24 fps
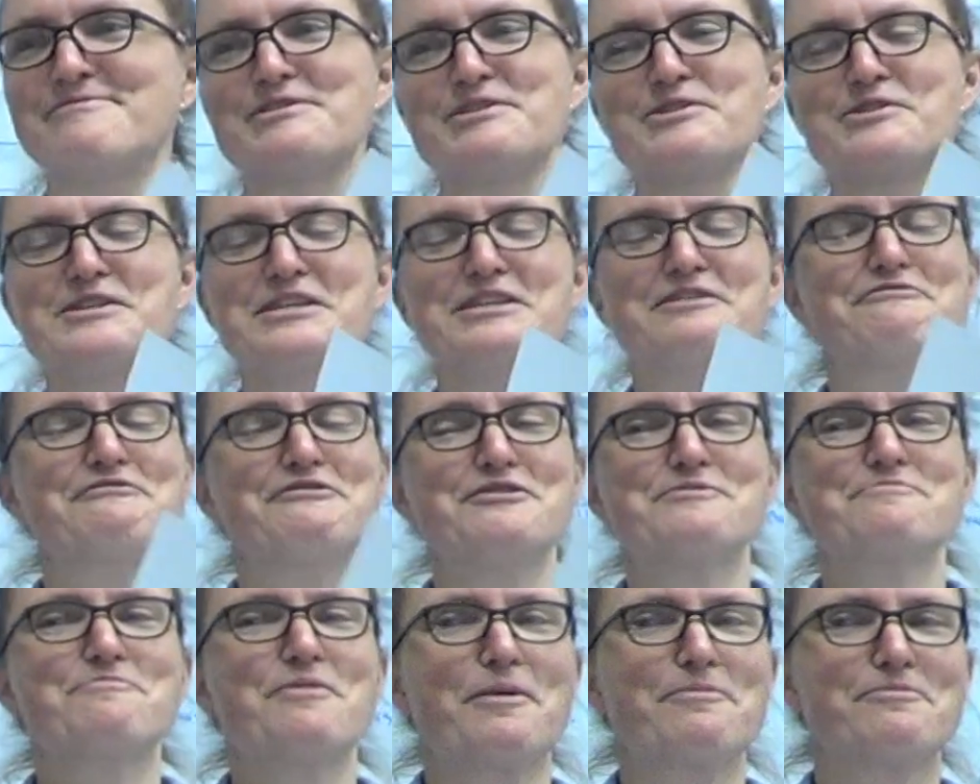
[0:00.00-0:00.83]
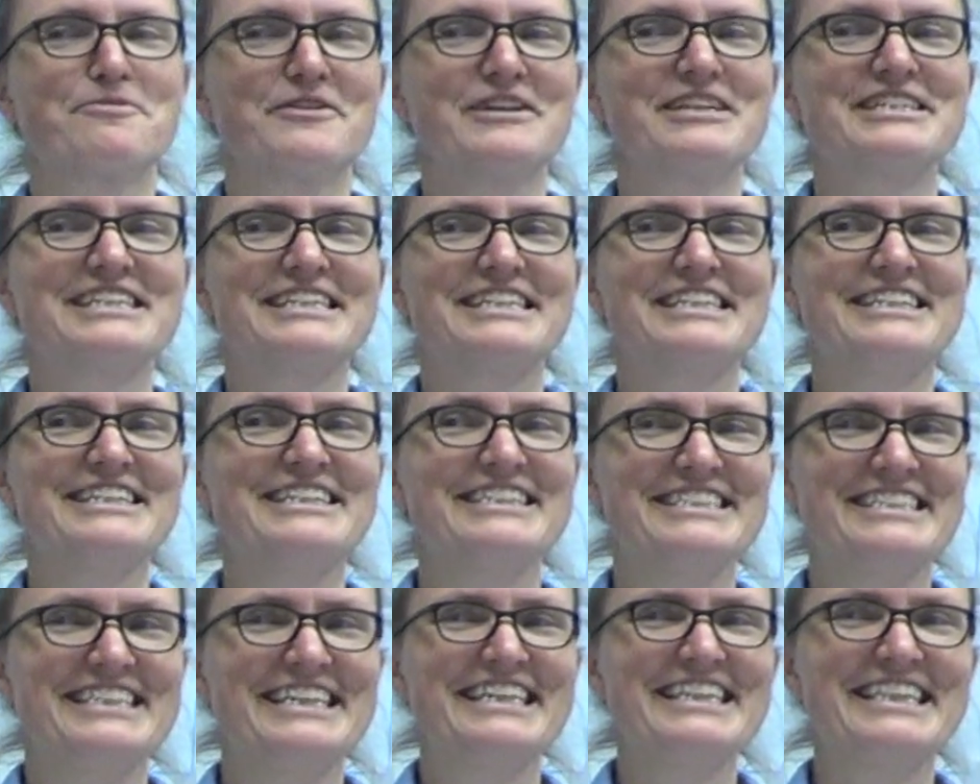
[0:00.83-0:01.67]
underneath food preparation. Do you
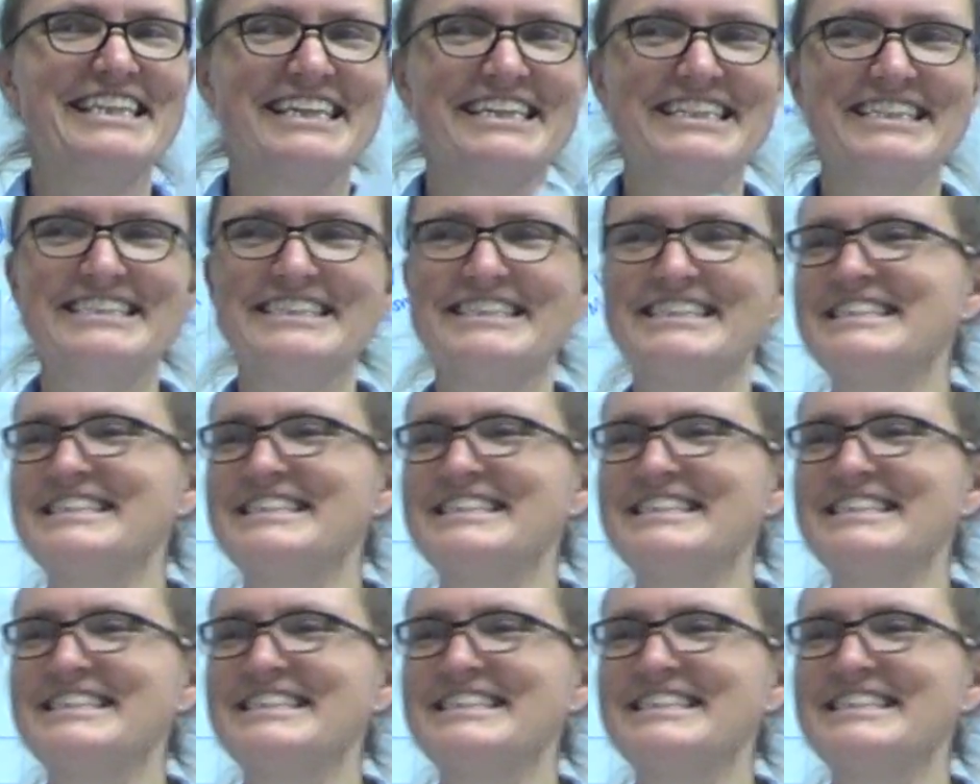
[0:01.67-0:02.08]
see it there,